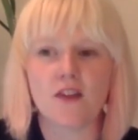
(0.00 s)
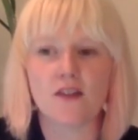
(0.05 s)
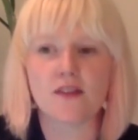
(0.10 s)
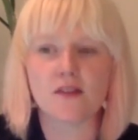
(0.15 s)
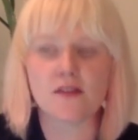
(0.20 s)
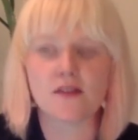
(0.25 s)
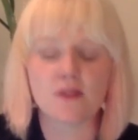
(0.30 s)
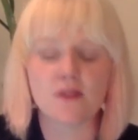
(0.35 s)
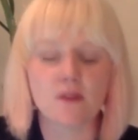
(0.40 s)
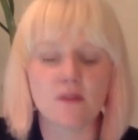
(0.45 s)

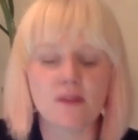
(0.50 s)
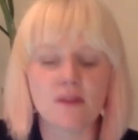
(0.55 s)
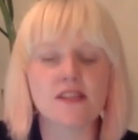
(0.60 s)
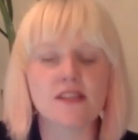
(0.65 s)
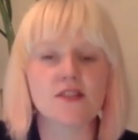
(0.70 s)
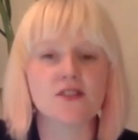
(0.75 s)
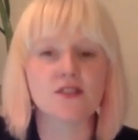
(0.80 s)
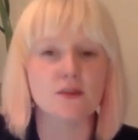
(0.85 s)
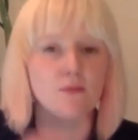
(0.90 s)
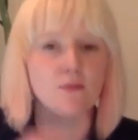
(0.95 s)
There's a
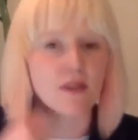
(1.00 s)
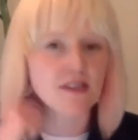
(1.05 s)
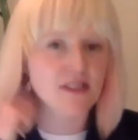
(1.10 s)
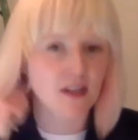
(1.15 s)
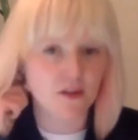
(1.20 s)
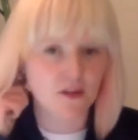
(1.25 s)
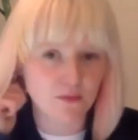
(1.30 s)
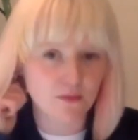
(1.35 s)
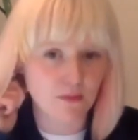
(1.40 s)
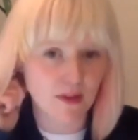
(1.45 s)
message that
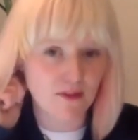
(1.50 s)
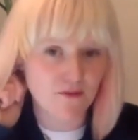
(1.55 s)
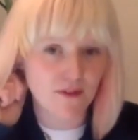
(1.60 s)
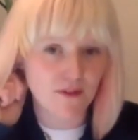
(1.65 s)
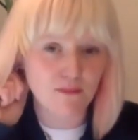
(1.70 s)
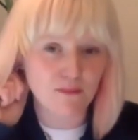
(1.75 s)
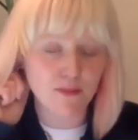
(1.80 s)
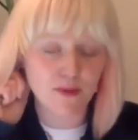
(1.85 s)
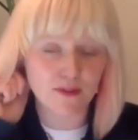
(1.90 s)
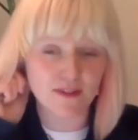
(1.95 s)
myself and my
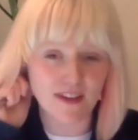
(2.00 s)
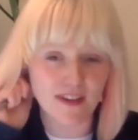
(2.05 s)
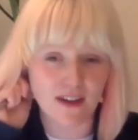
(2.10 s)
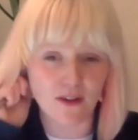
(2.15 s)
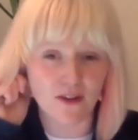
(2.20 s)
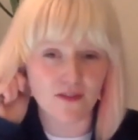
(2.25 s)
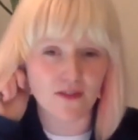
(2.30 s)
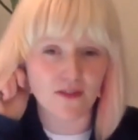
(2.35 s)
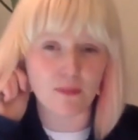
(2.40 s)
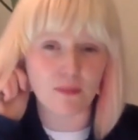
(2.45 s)
friend pulled
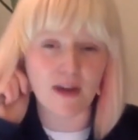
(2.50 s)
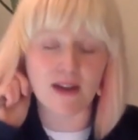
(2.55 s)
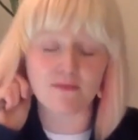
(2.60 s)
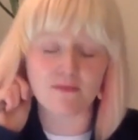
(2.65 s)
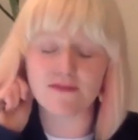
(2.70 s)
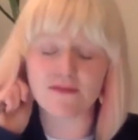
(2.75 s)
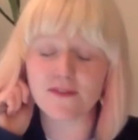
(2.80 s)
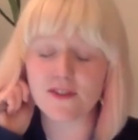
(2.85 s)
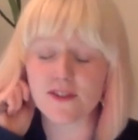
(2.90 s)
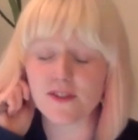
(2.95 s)
out of a
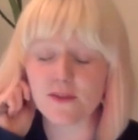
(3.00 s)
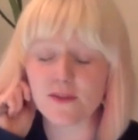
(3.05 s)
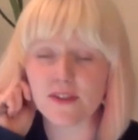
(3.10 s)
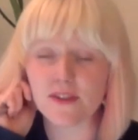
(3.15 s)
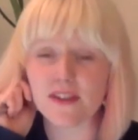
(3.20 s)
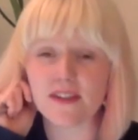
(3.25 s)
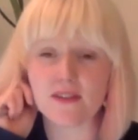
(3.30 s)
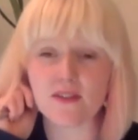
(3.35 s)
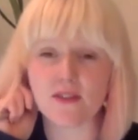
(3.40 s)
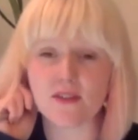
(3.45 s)
pamphlet that
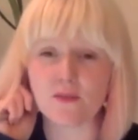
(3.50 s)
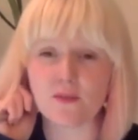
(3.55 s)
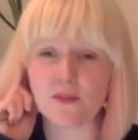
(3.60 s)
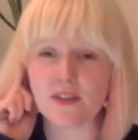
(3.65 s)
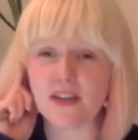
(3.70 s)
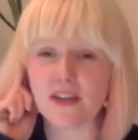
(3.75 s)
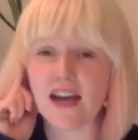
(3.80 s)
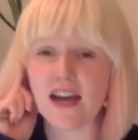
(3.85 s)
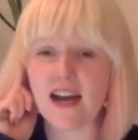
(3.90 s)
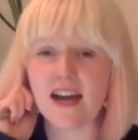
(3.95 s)

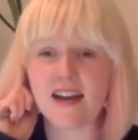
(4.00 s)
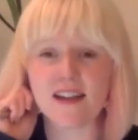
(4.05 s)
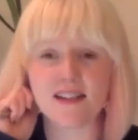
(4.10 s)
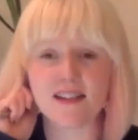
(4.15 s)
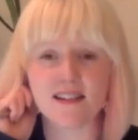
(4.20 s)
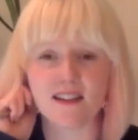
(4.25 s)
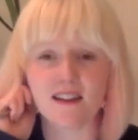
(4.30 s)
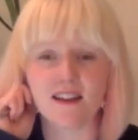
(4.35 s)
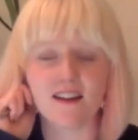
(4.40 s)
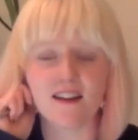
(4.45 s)
we had
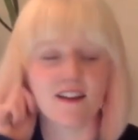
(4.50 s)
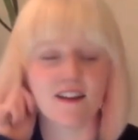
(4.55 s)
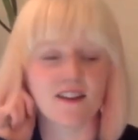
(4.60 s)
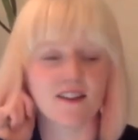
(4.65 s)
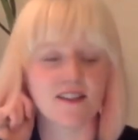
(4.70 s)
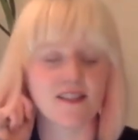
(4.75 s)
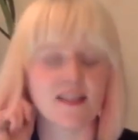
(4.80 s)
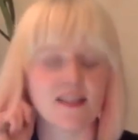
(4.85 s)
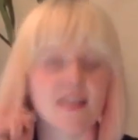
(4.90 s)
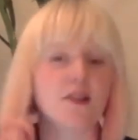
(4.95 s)

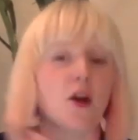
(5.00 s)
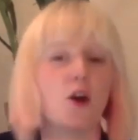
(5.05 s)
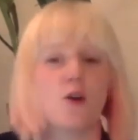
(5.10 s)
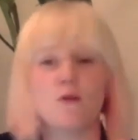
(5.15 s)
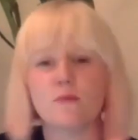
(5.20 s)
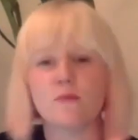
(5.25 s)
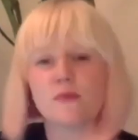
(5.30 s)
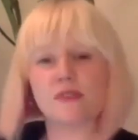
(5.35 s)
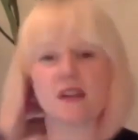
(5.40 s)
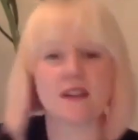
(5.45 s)
that said
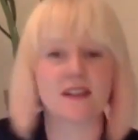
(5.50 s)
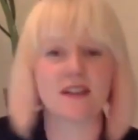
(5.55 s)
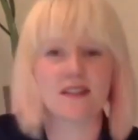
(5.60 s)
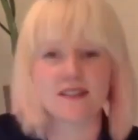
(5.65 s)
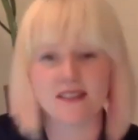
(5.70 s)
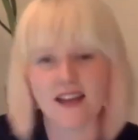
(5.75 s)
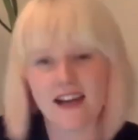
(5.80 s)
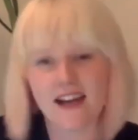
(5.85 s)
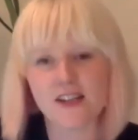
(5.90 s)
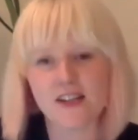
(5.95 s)
"Hope
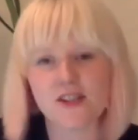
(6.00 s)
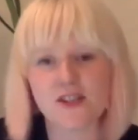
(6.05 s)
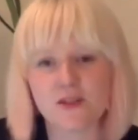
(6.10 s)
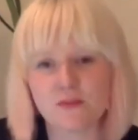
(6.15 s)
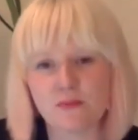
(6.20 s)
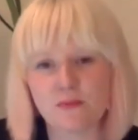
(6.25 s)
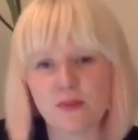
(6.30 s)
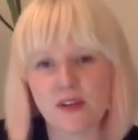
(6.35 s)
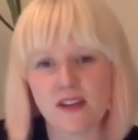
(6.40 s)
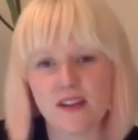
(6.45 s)
dies,
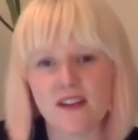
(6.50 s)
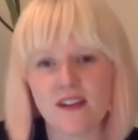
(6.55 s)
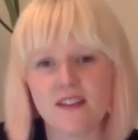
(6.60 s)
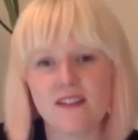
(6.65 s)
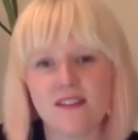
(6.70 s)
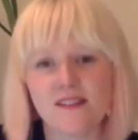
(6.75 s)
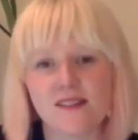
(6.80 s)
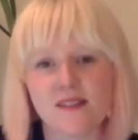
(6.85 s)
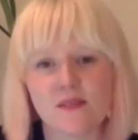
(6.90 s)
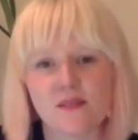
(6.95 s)
action
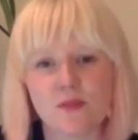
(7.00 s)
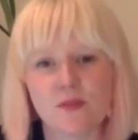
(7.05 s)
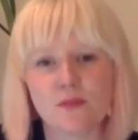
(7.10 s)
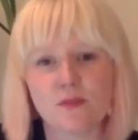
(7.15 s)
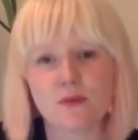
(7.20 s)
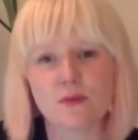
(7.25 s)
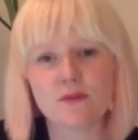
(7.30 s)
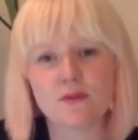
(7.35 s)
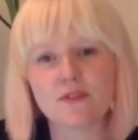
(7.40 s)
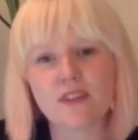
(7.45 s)
begins," and we
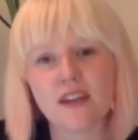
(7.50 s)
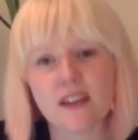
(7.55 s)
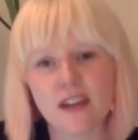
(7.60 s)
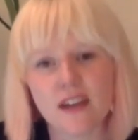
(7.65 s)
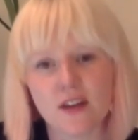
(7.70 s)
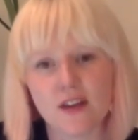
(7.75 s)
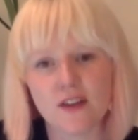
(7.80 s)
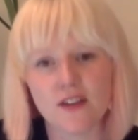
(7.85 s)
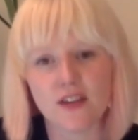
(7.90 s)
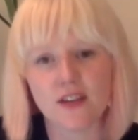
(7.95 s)
pulled that
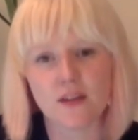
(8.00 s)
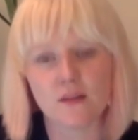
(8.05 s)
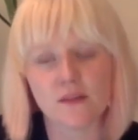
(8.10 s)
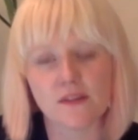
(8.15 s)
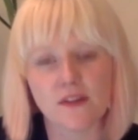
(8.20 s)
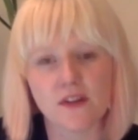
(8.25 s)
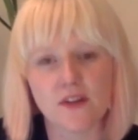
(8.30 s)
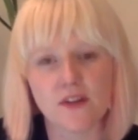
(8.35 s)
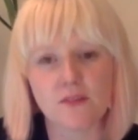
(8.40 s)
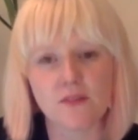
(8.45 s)
out, and that was
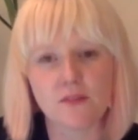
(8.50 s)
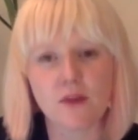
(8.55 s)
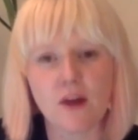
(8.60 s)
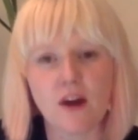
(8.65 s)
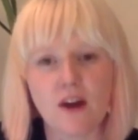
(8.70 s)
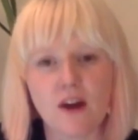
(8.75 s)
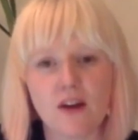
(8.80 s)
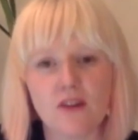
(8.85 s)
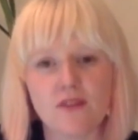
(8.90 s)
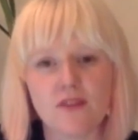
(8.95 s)
kind of
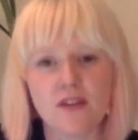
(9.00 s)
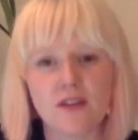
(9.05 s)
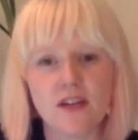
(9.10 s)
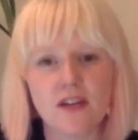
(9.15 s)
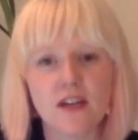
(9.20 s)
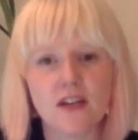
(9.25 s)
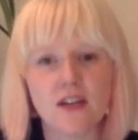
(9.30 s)
part of